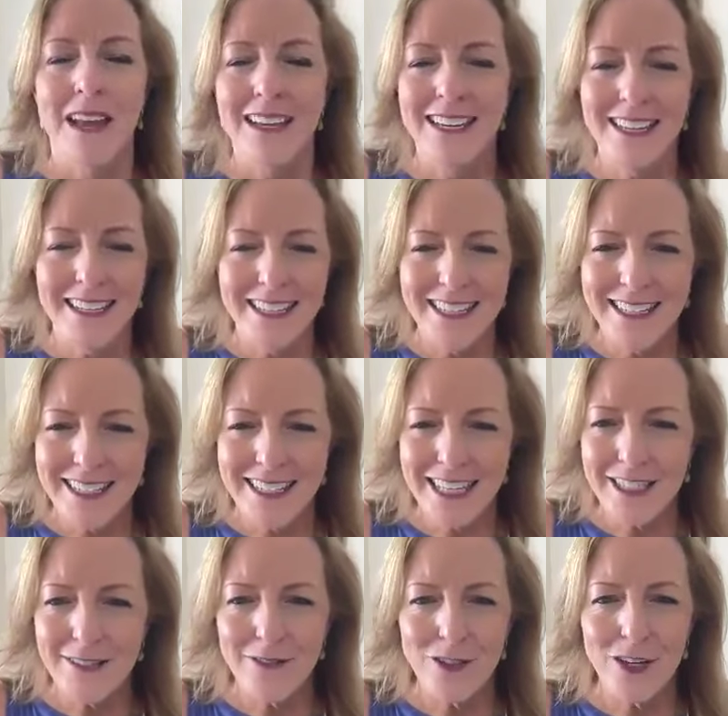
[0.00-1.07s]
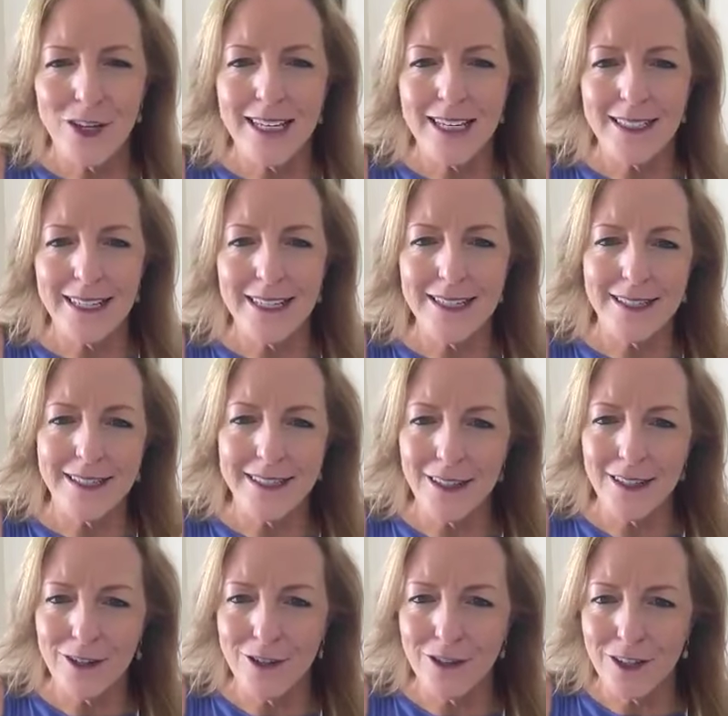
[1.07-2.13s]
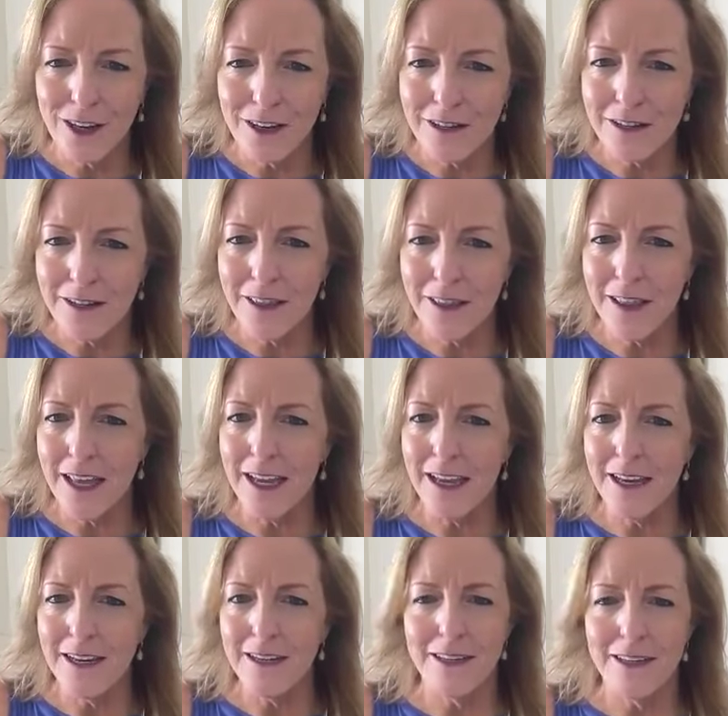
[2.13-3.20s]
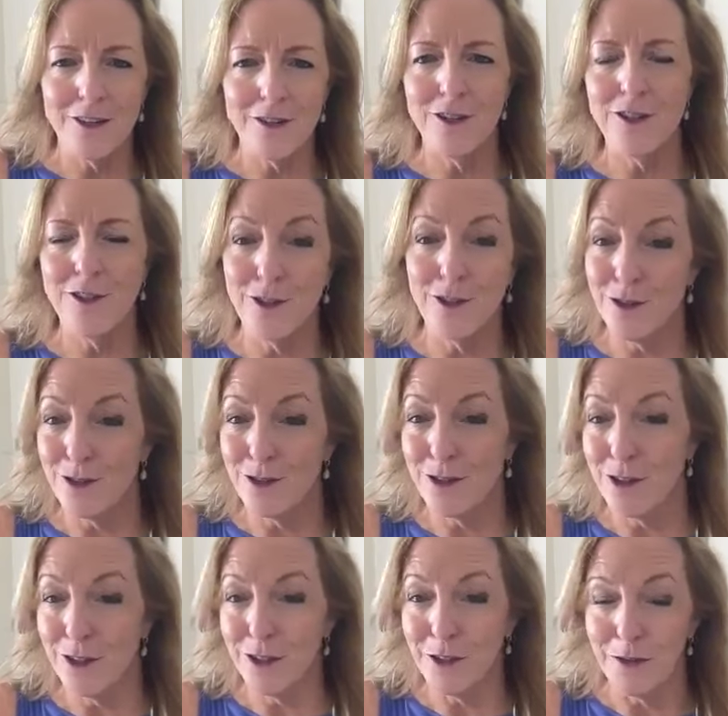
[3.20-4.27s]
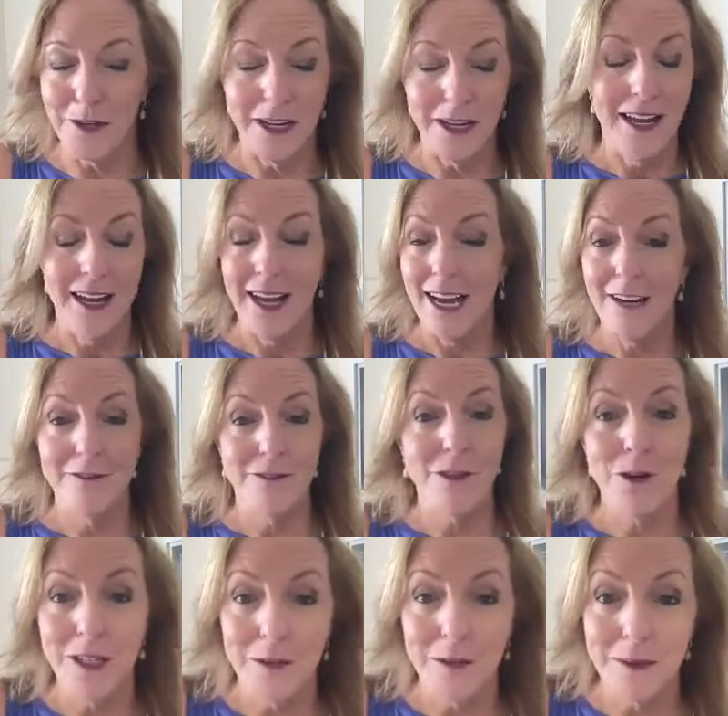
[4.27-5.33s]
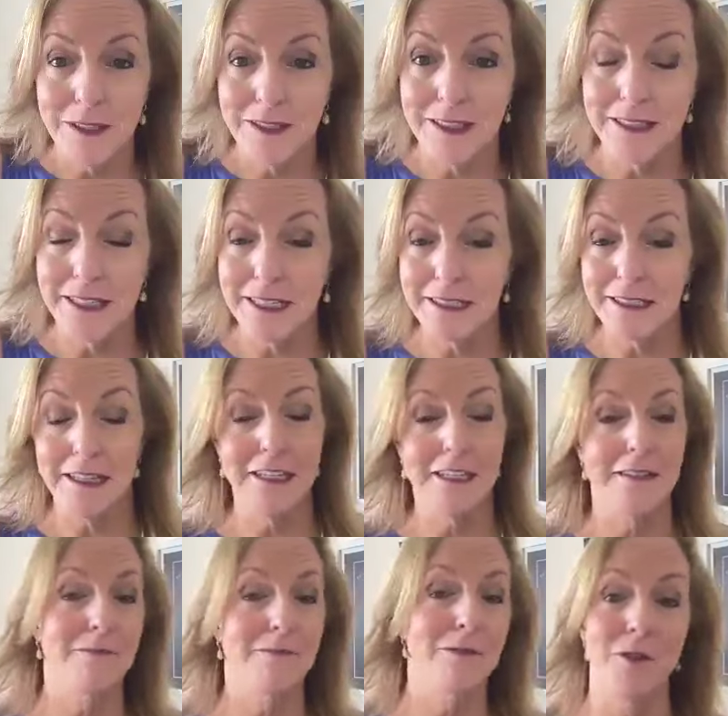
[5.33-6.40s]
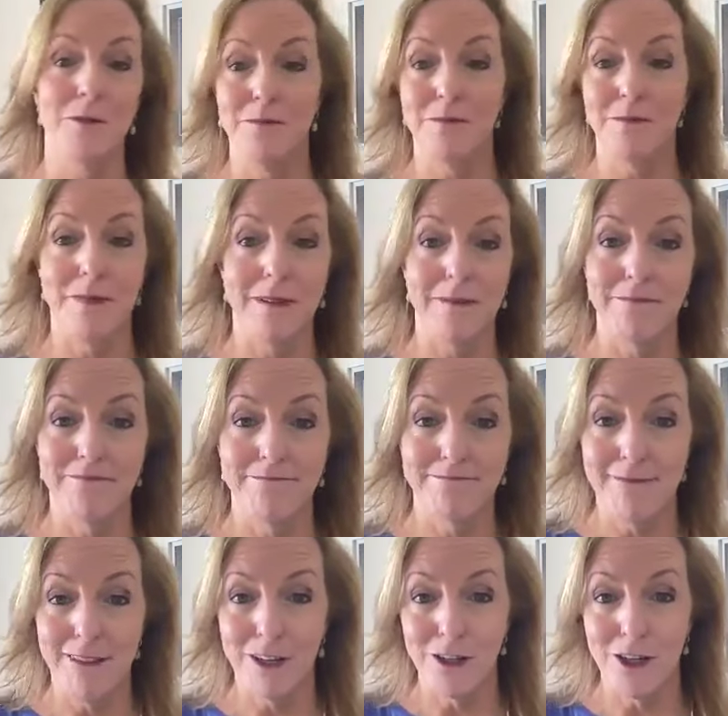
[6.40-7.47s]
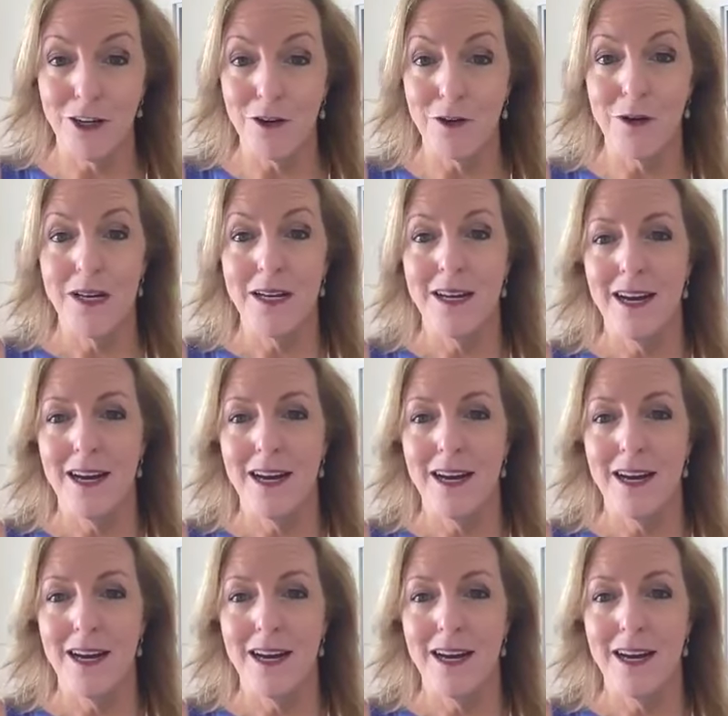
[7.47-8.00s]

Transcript: He says if you can't taste the zinc on your tongue, then increase your dose until you do. I have no idea what zinc tastes like. So there you go.